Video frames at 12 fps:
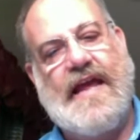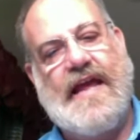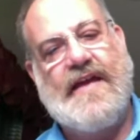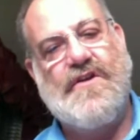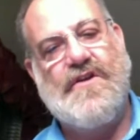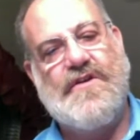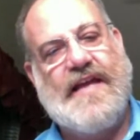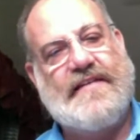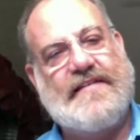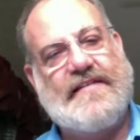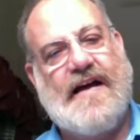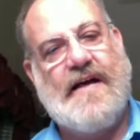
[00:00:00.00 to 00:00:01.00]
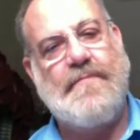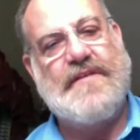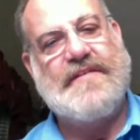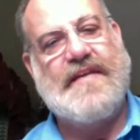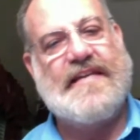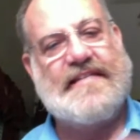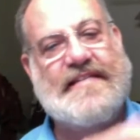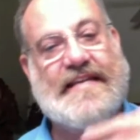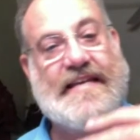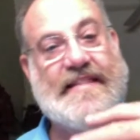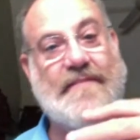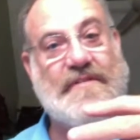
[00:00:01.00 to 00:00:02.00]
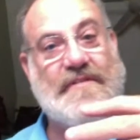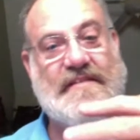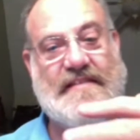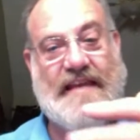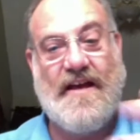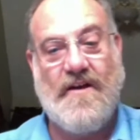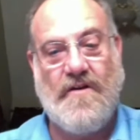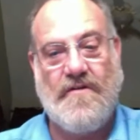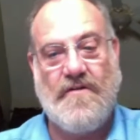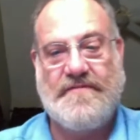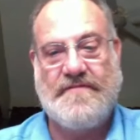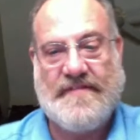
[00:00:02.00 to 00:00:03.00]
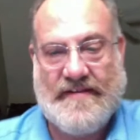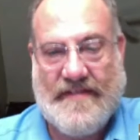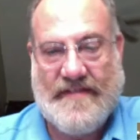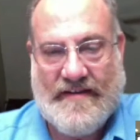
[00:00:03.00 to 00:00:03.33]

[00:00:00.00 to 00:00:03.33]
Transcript: at your desktop is going to see themselves,